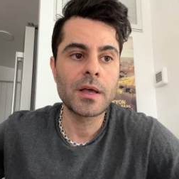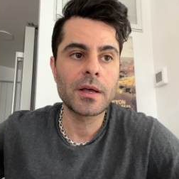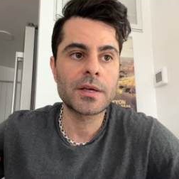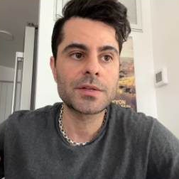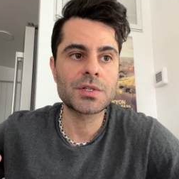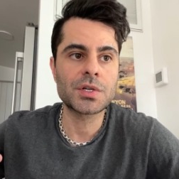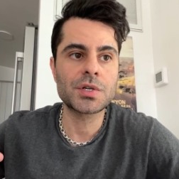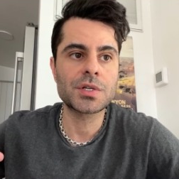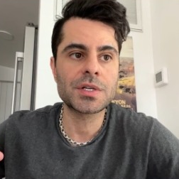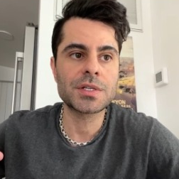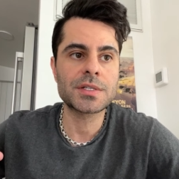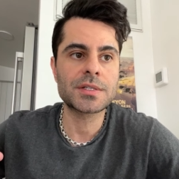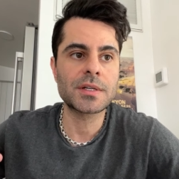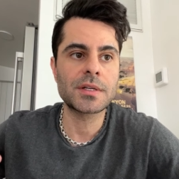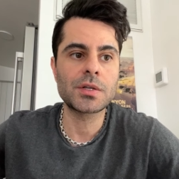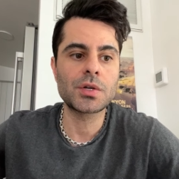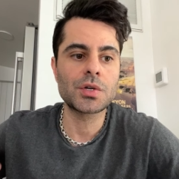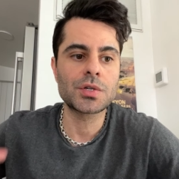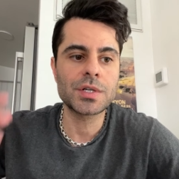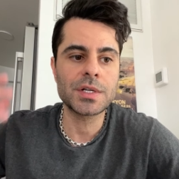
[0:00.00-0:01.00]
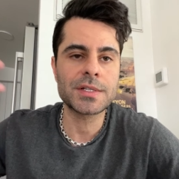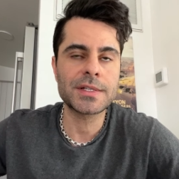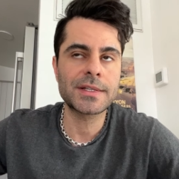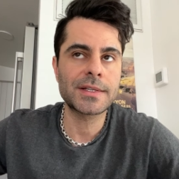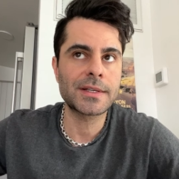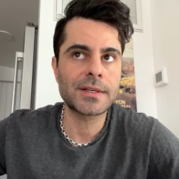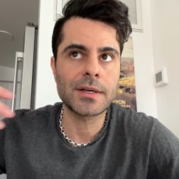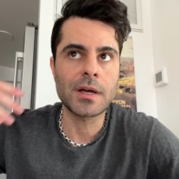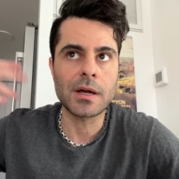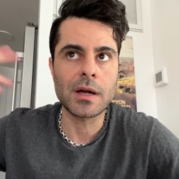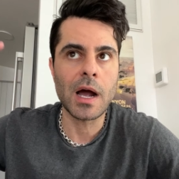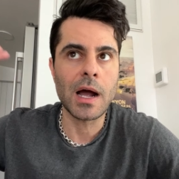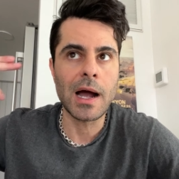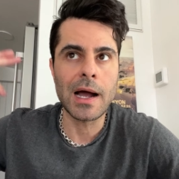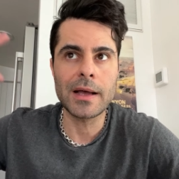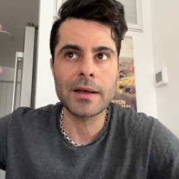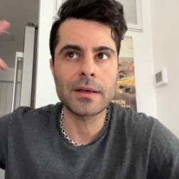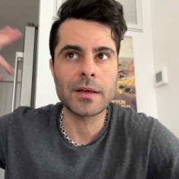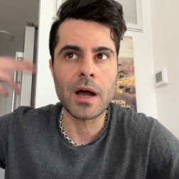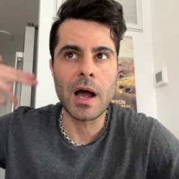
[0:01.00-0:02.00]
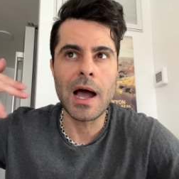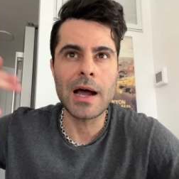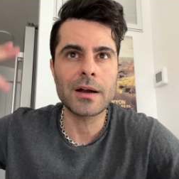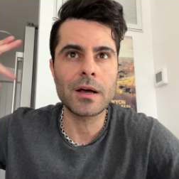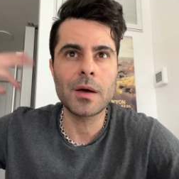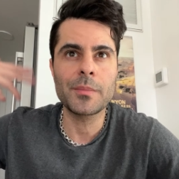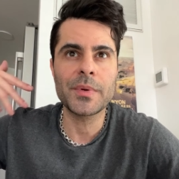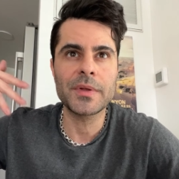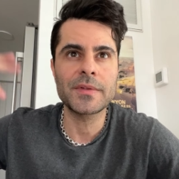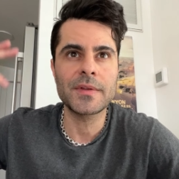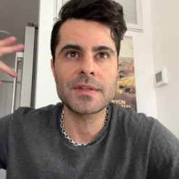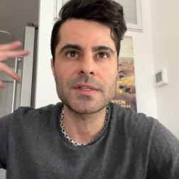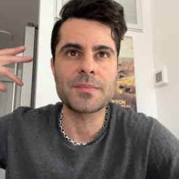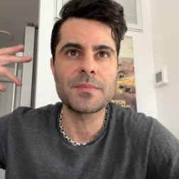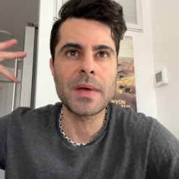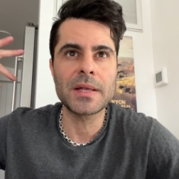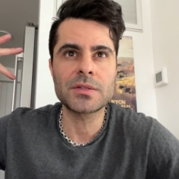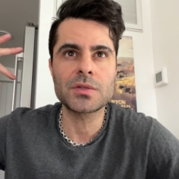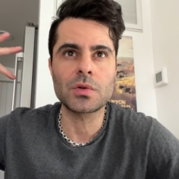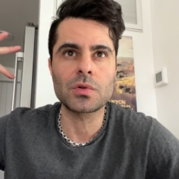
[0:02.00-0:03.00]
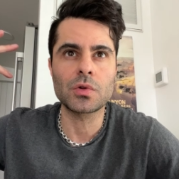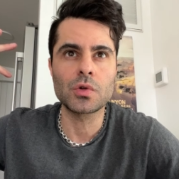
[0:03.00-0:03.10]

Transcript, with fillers: because you're just you're just caught caught up in this mental